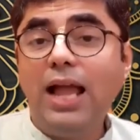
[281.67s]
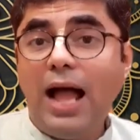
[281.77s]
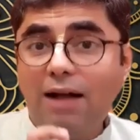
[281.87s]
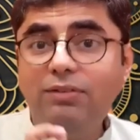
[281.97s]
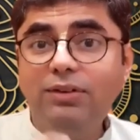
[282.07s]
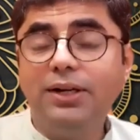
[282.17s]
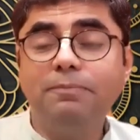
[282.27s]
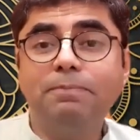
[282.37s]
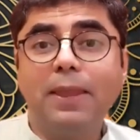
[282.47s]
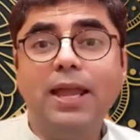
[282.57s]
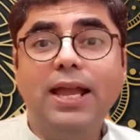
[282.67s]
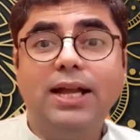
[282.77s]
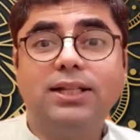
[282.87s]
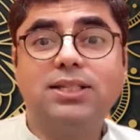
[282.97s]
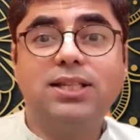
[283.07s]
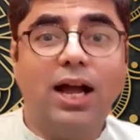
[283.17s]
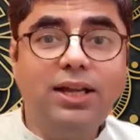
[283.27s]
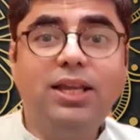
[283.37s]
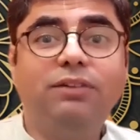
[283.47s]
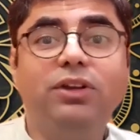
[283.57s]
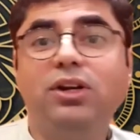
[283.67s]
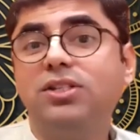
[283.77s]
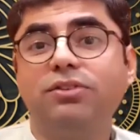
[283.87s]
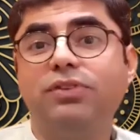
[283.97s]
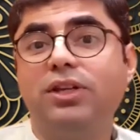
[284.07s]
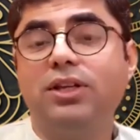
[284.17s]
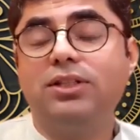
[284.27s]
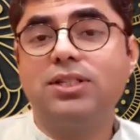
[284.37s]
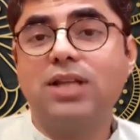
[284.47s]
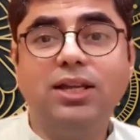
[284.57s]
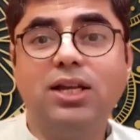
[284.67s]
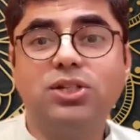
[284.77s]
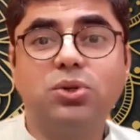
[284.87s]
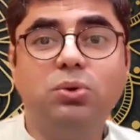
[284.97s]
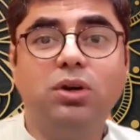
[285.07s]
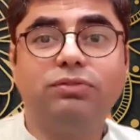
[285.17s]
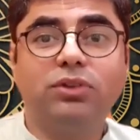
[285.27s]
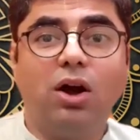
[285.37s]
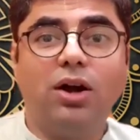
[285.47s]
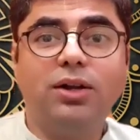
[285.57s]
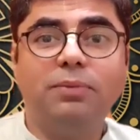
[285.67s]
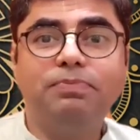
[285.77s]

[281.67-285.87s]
However, the Sankhya philosophy, the Sankhya school of thought,